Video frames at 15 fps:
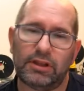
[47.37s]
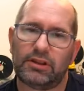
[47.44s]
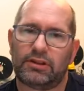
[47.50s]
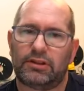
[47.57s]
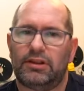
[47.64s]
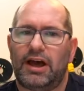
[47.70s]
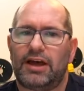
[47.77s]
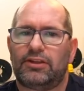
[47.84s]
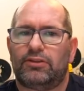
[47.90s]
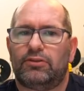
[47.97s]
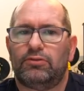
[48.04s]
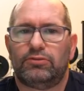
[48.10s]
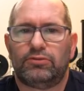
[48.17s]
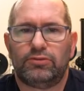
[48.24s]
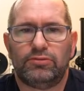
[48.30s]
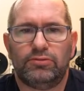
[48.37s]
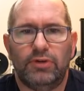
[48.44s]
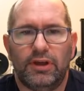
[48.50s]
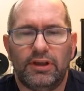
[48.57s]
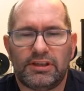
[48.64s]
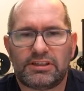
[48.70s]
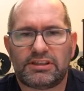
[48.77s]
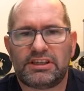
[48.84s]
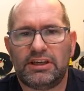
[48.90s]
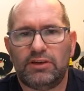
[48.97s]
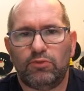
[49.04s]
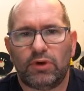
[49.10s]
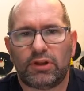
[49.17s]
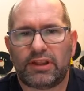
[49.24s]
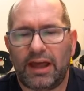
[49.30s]
it's nice to, to
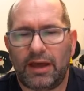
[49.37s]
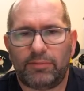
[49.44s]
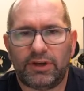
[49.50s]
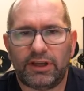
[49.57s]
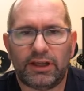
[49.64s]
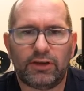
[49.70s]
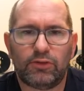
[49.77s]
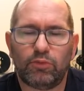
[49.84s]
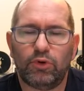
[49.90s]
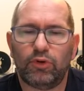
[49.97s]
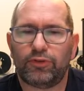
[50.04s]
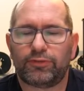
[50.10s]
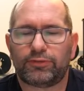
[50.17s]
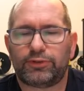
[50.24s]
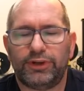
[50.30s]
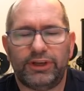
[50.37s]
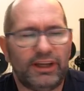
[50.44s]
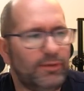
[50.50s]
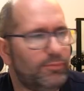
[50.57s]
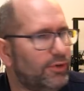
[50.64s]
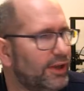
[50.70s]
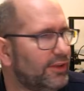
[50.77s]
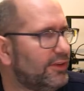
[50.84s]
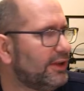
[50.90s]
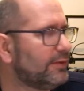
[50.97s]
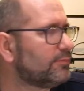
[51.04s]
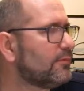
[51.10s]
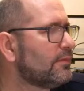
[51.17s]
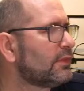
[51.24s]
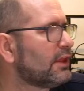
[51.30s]
see what's happening in the world of 3D
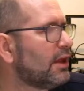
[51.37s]
printing.